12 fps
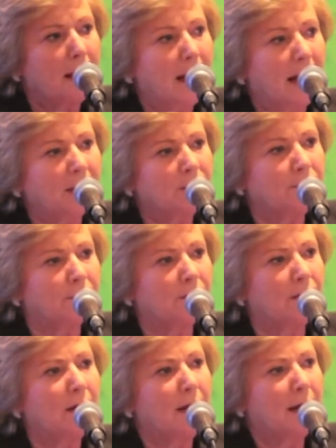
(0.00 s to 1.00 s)
and
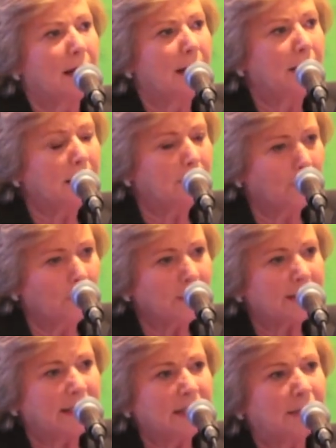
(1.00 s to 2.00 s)
for
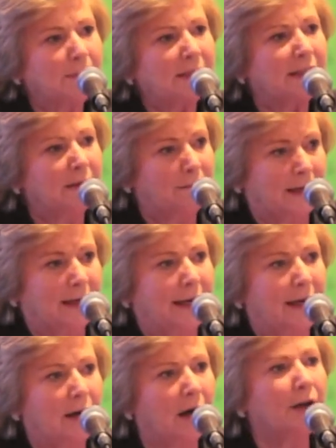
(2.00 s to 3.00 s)
focusing
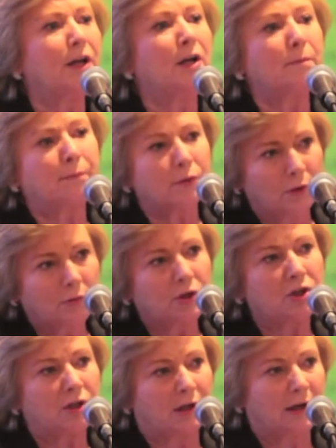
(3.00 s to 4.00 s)
specifically on an
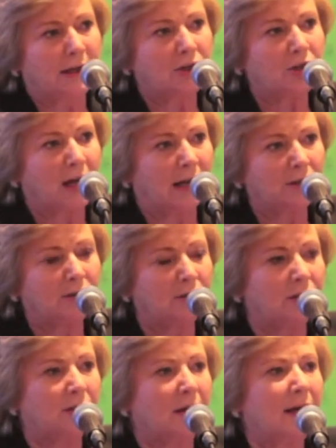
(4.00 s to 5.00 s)
approach to early
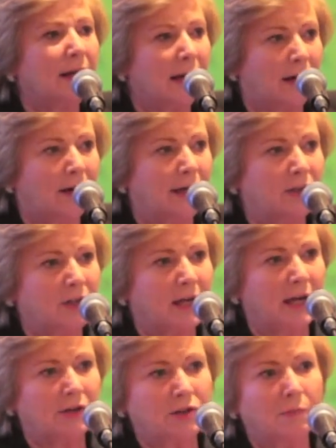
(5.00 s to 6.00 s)
childhood care and
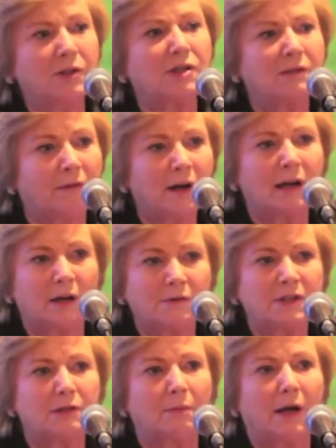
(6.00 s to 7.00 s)
education, which is very
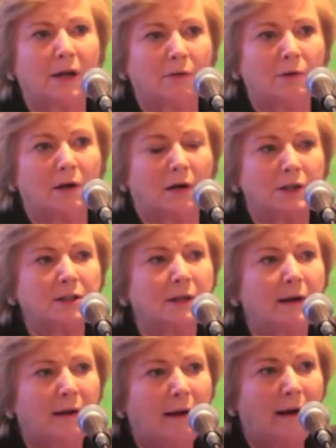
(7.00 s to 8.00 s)
close to my own heart.
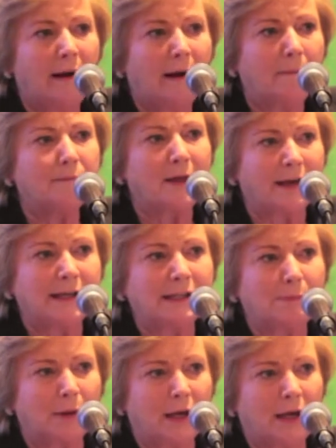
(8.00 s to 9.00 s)
That
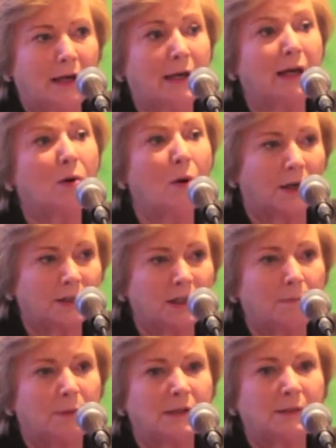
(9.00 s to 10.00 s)
is bringing an
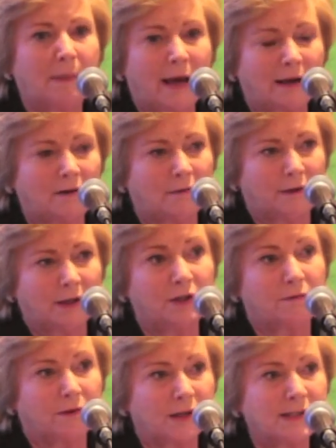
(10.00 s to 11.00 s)
equality perspective and a
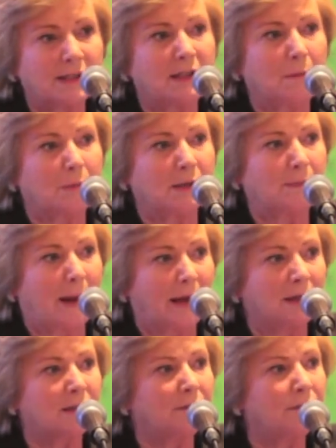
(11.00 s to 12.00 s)
diversity
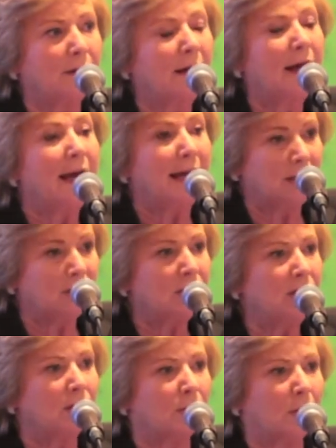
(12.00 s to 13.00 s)
perspective
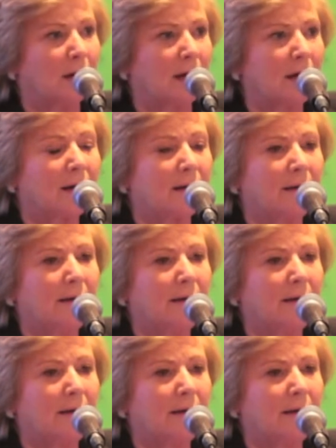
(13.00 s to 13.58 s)
into your work.